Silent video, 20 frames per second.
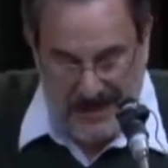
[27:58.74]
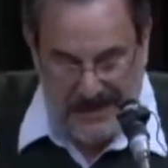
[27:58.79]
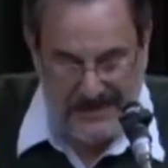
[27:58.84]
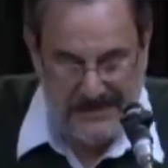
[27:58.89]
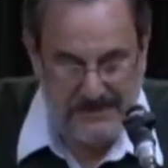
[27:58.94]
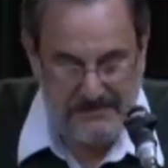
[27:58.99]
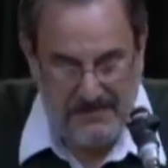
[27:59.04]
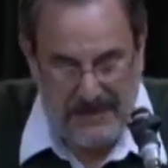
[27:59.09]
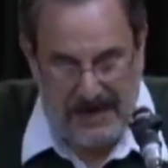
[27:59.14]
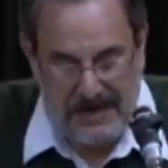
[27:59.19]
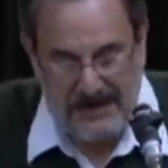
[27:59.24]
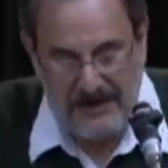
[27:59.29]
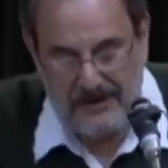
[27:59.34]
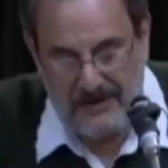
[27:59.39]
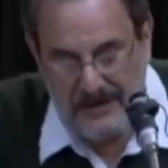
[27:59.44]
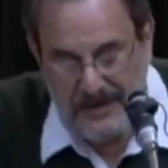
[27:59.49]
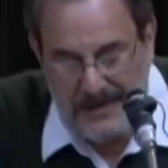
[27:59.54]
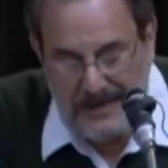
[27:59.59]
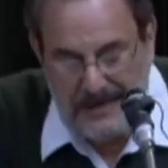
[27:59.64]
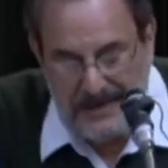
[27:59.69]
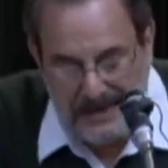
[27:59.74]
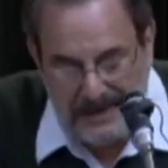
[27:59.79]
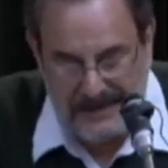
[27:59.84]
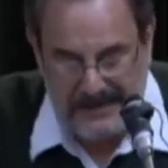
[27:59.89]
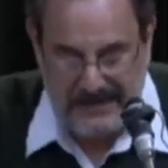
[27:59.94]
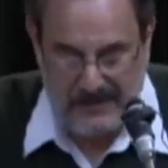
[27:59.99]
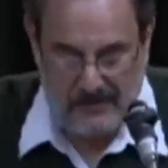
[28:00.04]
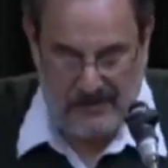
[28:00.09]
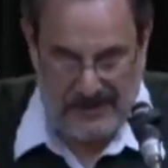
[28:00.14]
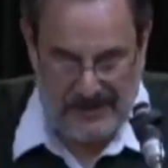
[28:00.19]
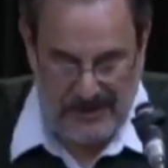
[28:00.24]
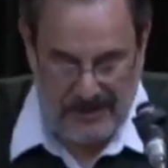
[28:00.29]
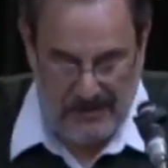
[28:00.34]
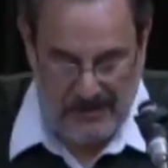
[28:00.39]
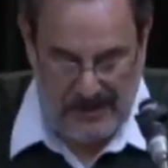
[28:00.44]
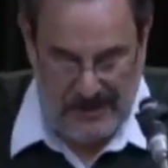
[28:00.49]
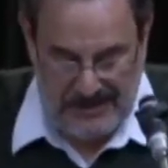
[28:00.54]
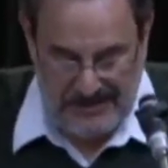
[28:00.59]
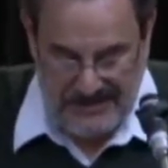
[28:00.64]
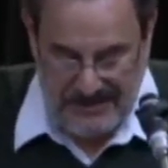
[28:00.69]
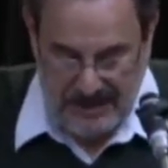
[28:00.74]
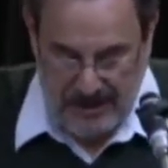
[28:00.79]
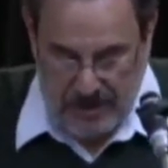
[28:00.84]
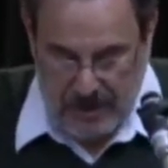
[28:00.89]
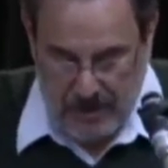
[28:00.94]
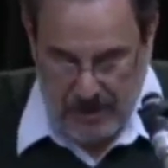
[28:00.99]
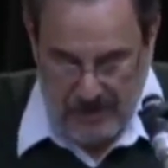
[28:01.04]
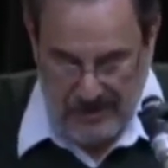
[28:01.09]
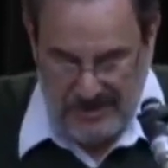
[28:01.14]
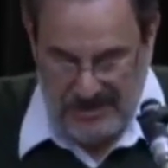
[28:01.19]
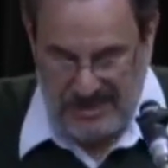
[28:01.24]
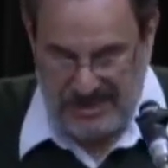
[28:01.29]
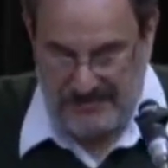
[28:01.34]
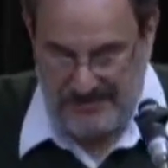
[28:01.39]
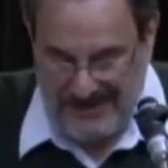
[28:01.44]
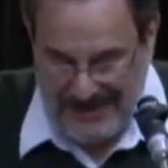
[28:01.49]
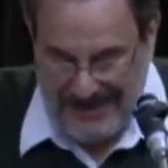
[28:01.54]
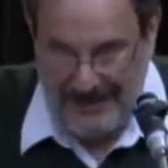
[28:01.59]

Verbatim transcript: I admire anyone who has the courage to